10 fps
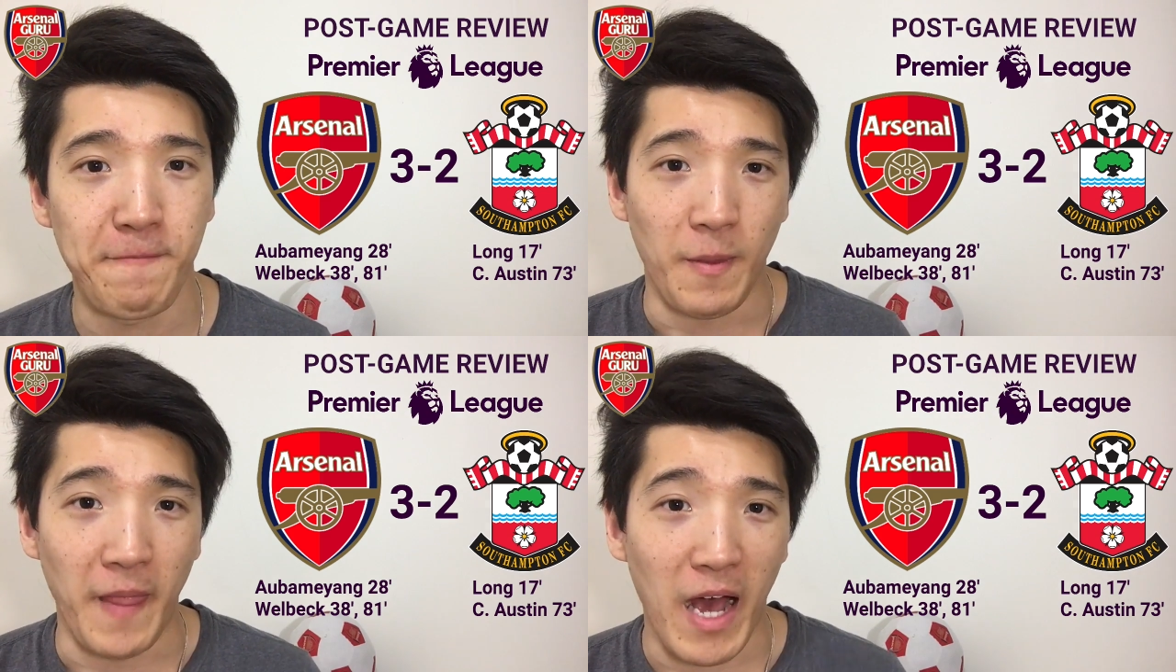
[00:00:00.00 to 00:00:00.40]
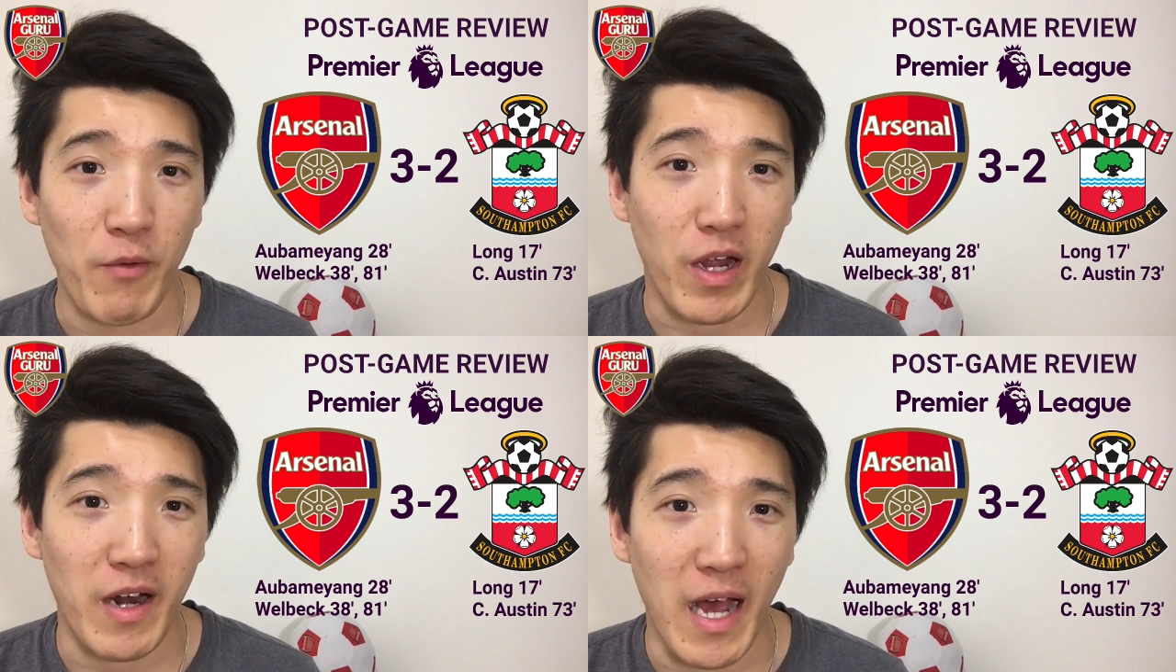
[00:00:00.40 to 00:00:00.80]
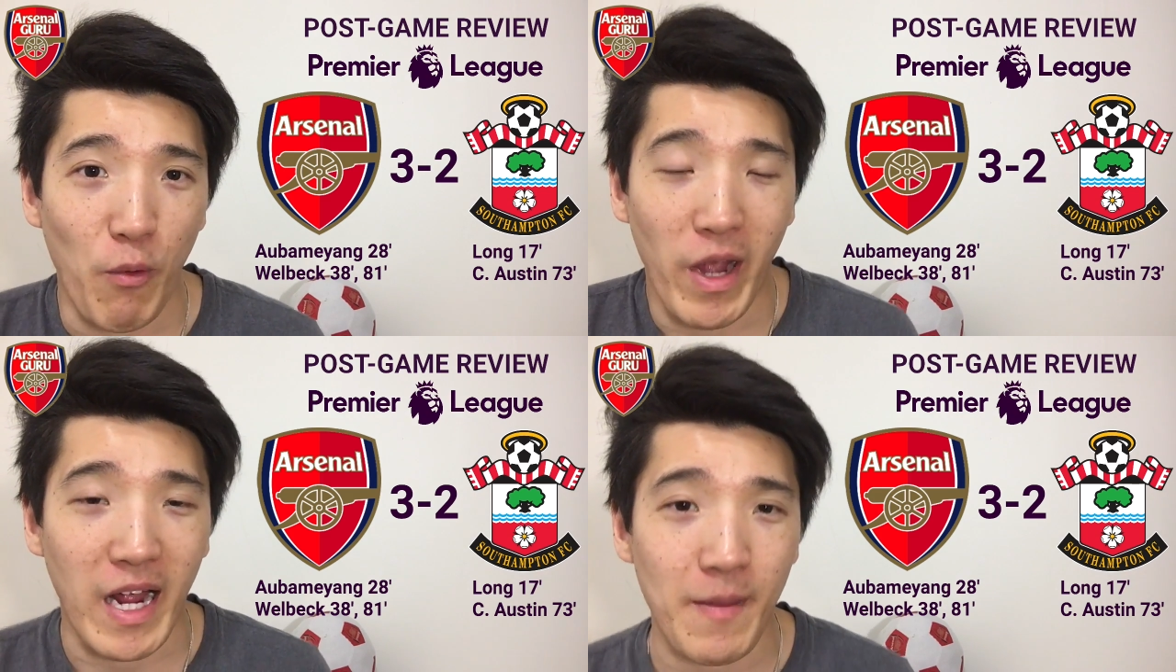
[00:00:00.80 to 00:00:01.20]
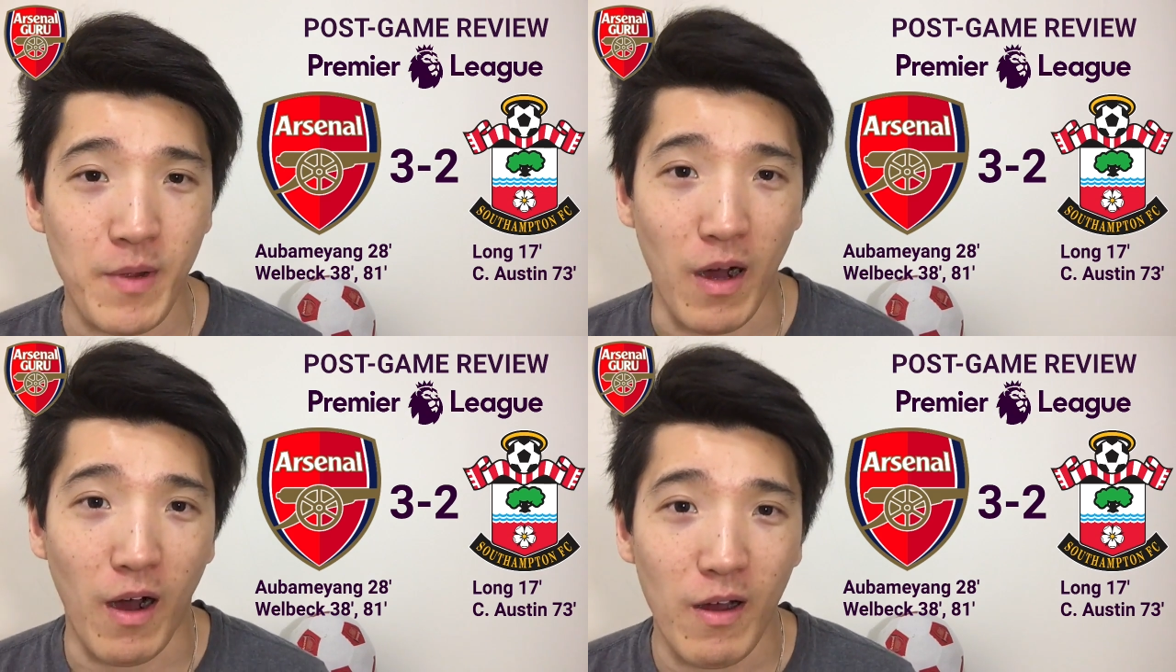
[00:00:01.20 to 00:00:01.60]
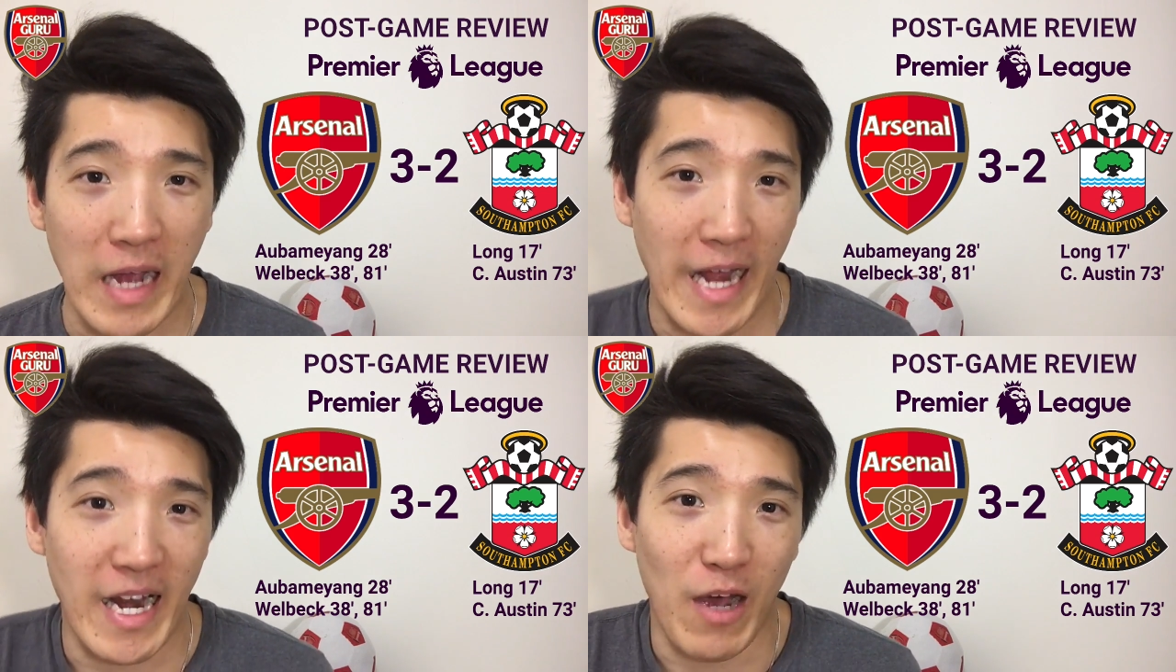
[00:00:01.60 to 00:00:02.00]
Now we got our wake-up call,
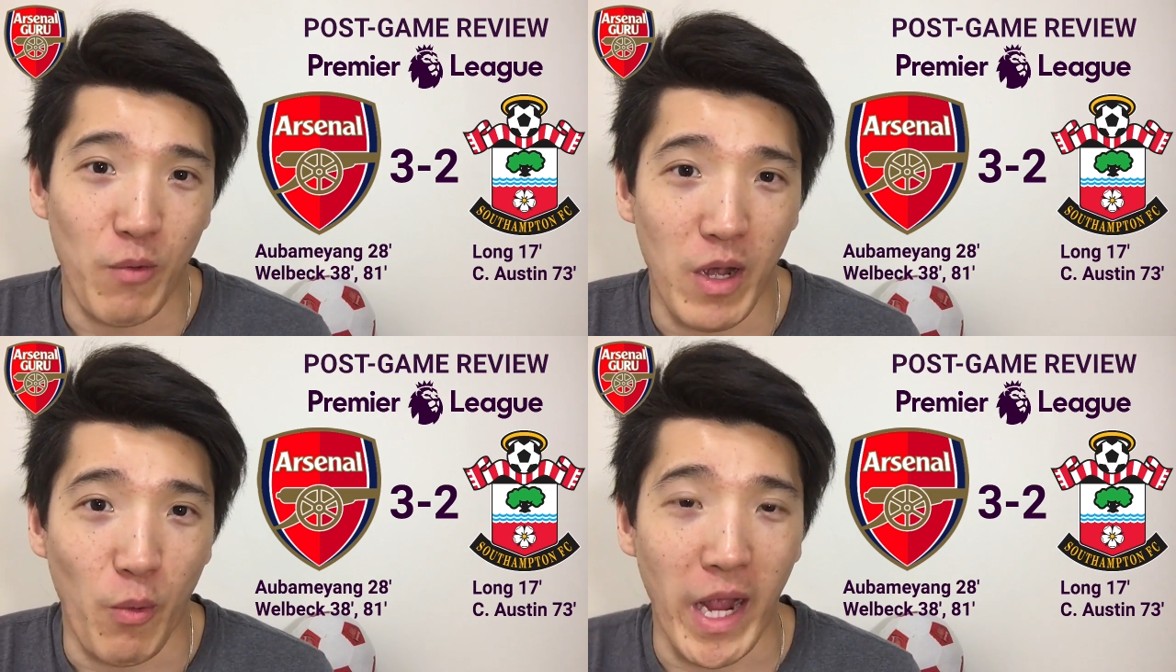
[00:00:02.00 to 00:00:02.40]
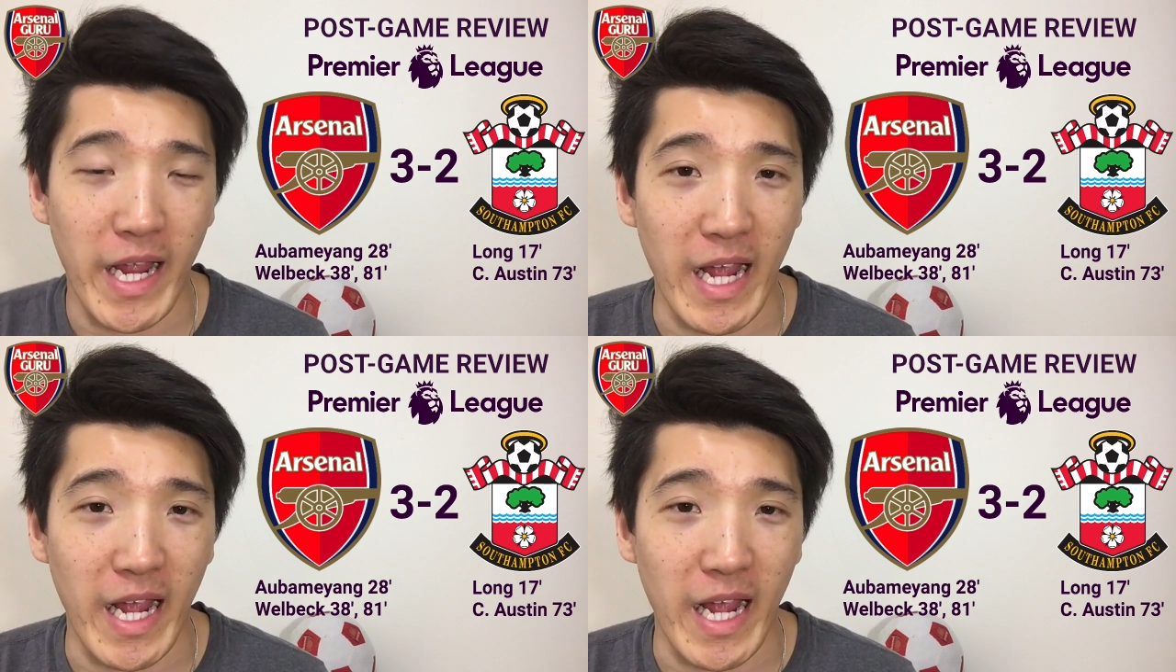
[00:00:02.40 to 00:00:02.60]
and now we're awake,